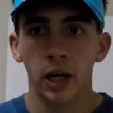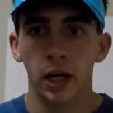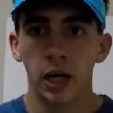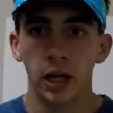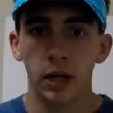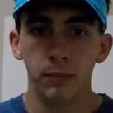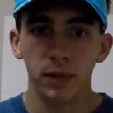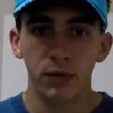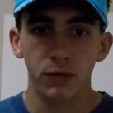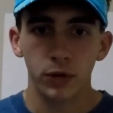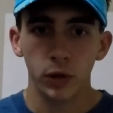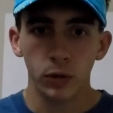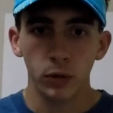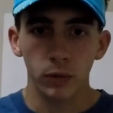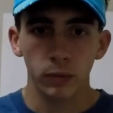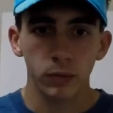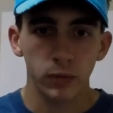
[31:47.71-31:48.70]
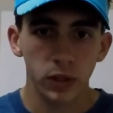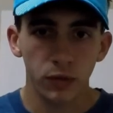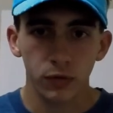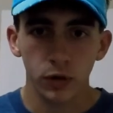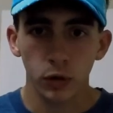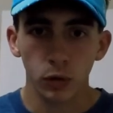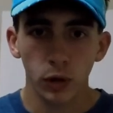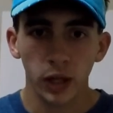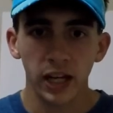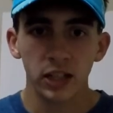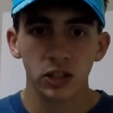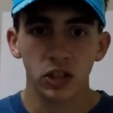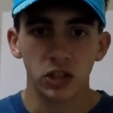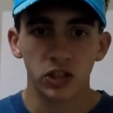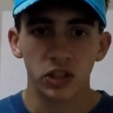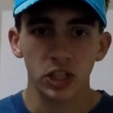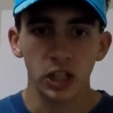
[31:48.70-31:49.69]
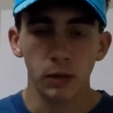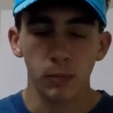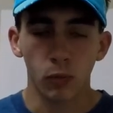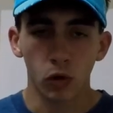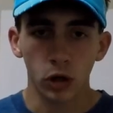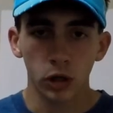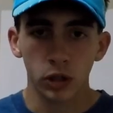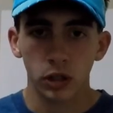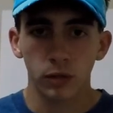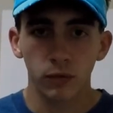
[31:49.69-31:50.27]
If you like to see more